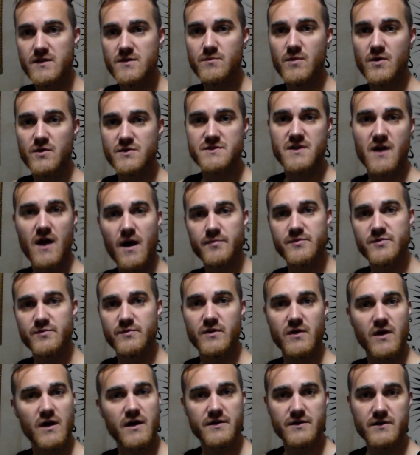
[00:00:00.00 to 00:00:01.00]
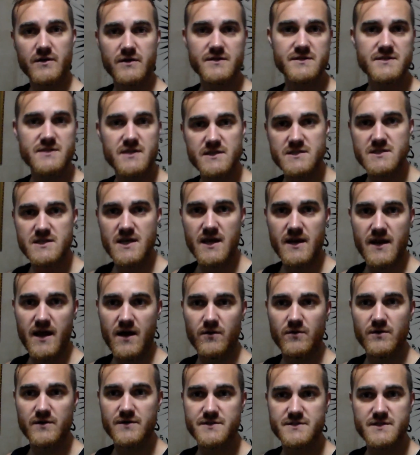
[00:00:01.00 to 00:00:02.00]
the most optimal 168
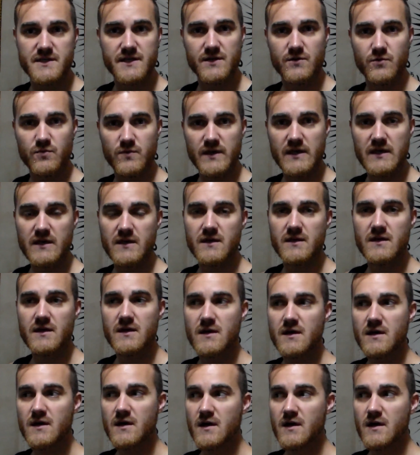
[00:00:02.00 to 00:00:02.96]
hours in a week.